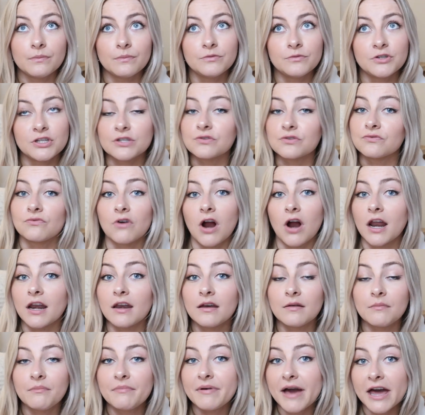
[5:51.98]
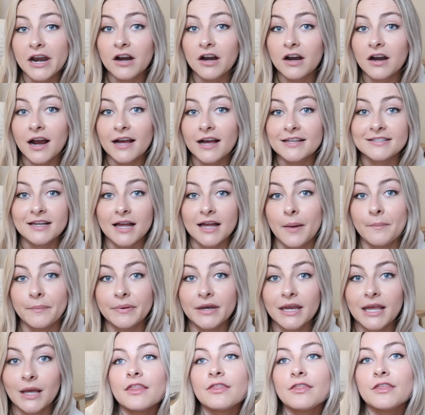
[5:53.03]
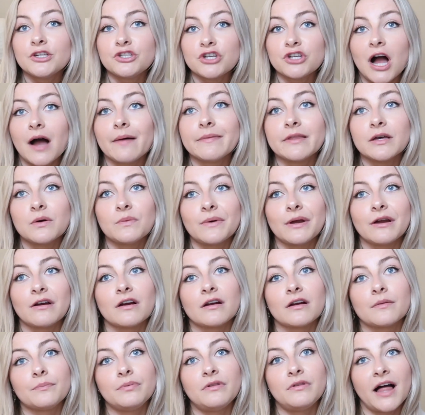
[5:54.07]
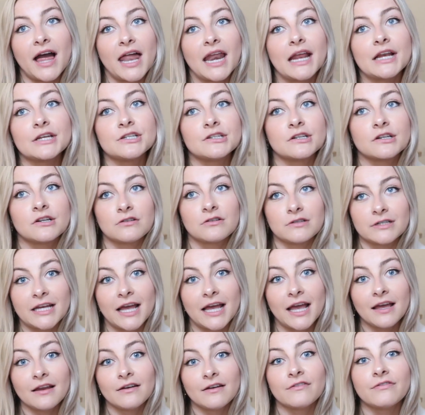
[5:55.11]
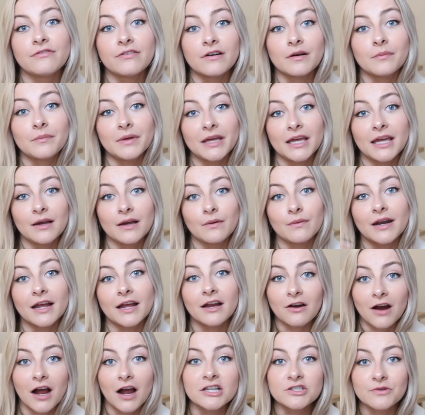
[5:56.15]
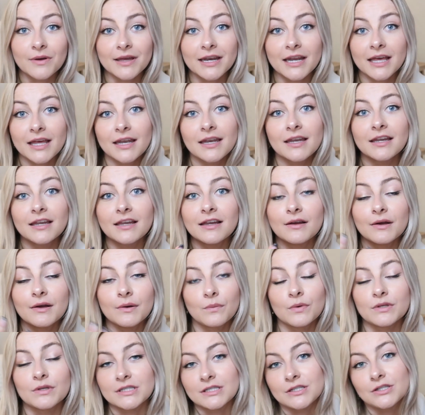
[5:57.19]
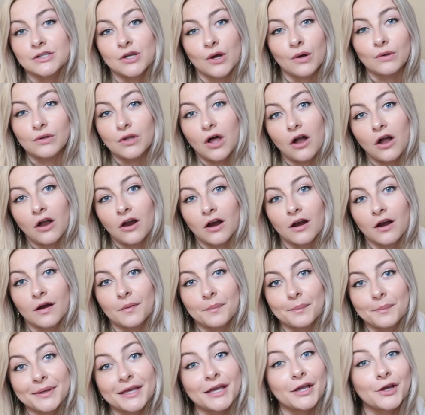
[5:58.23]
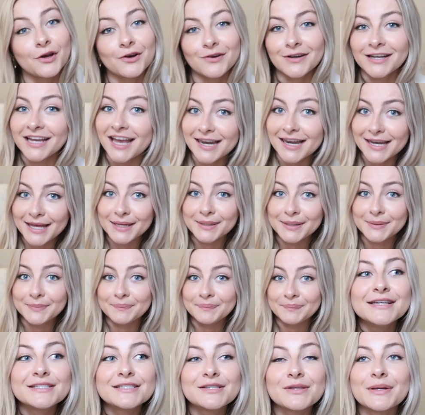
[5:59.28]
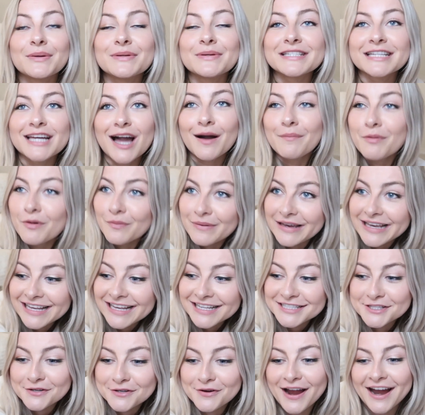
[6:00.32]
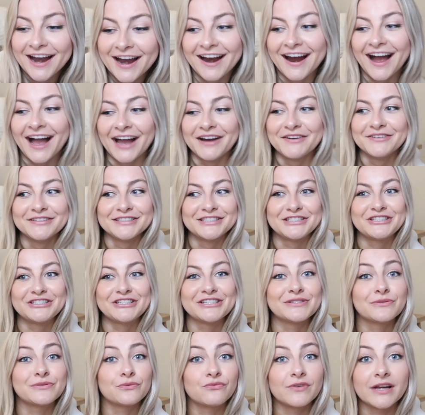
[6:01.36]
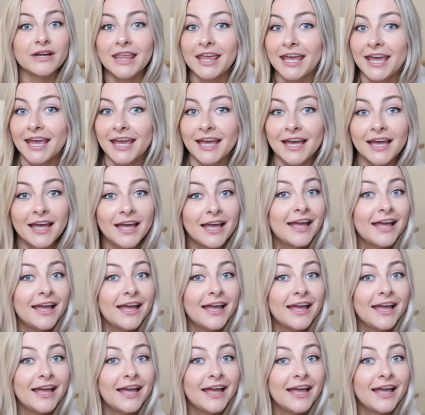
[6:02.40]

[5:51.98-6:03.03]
just run better as a company. The job that we were planning to create for me when I graduated was no longer being created. So there was a couple weeks where I was just really